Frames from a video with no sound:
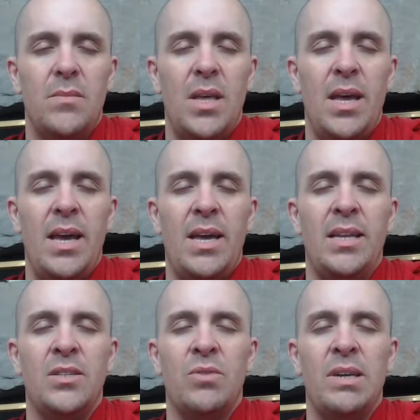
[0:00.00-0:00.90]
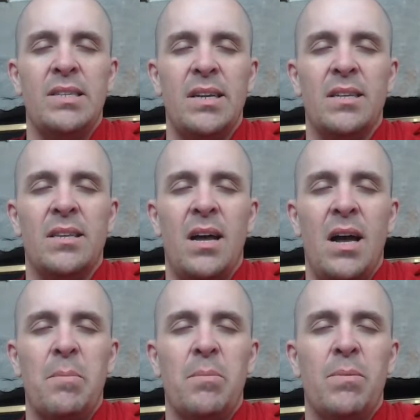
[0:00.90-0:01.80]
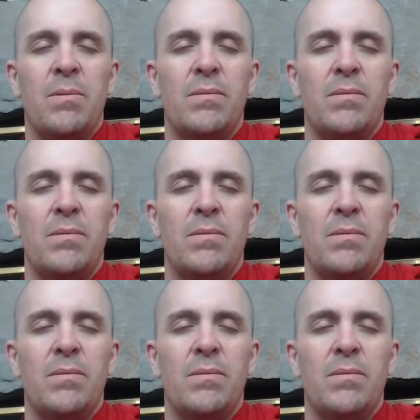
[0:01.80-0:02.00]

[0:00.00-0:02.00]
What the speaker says: The head is resting atop